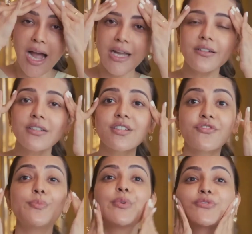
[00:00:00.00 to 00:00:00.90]
I learned
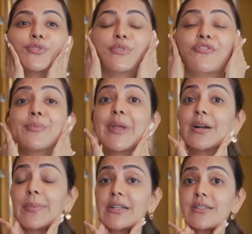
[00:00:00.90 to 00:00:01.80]
different bits from different
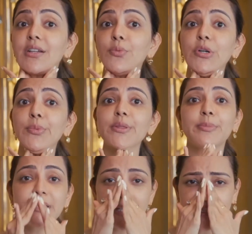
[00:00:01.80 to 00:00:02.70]
makeup artists I work with,
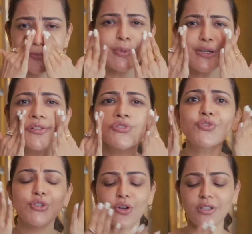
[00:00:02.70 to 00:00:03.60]
but the experience
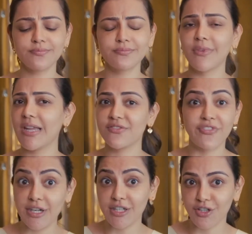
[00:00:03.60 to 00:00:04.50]
overall is
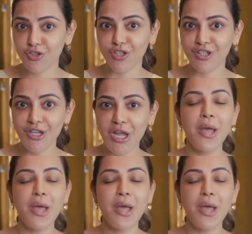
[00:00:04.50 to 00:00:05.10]
very nourishing